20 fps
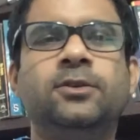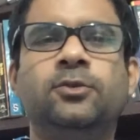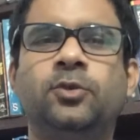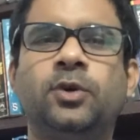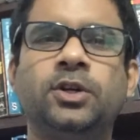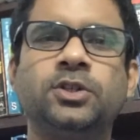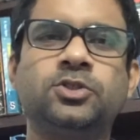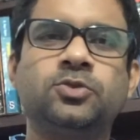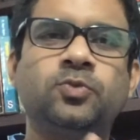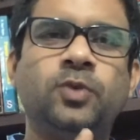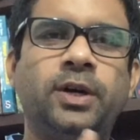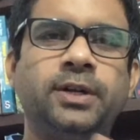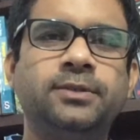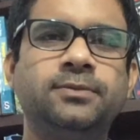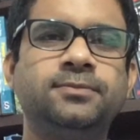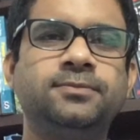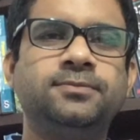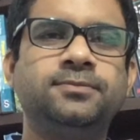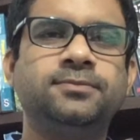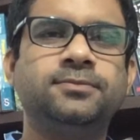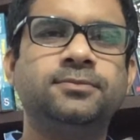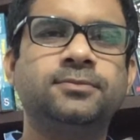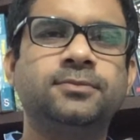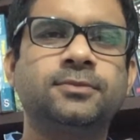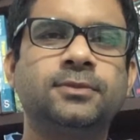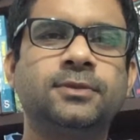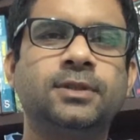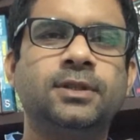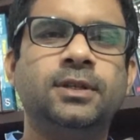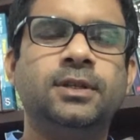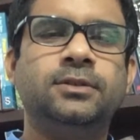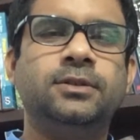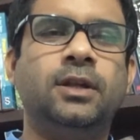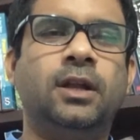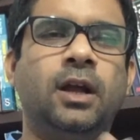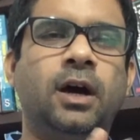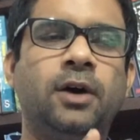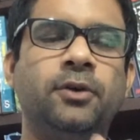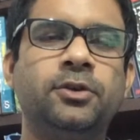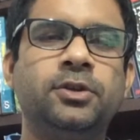First one, the
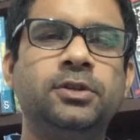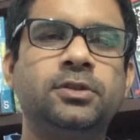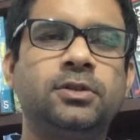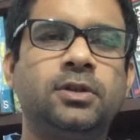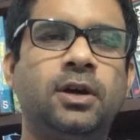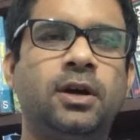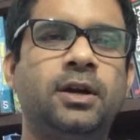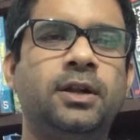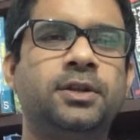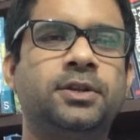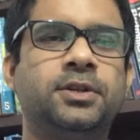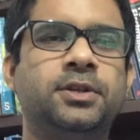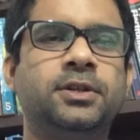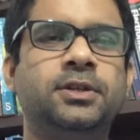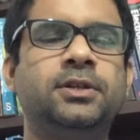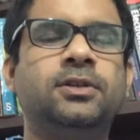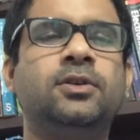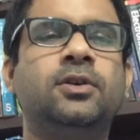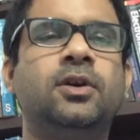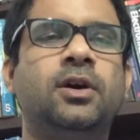lower in quality